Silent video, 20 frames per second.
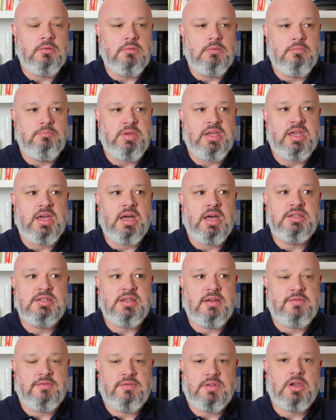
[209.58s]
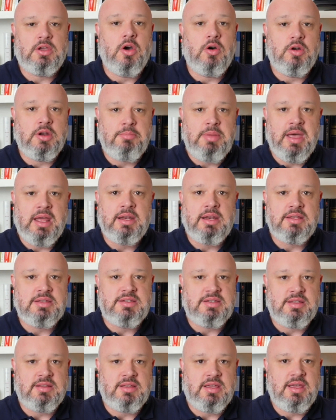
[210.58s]
because of the
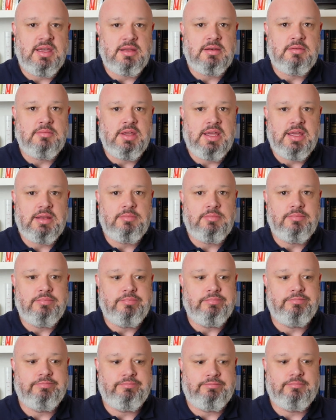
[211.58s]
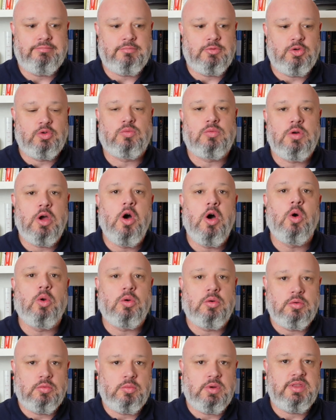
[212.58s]
codependency that had
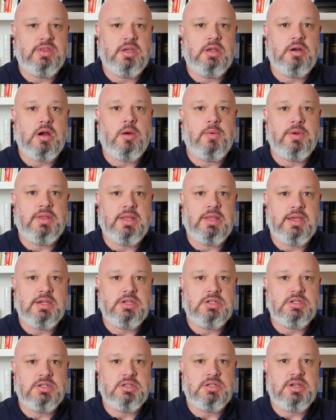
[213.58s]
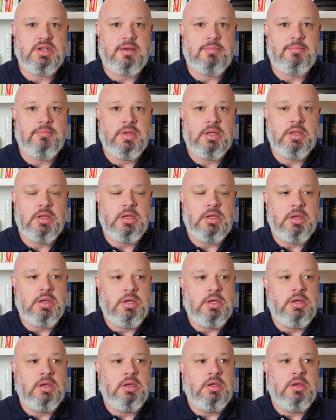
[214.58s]
grown within our relationship.
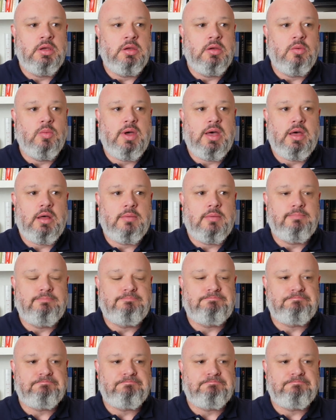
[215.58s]
Well,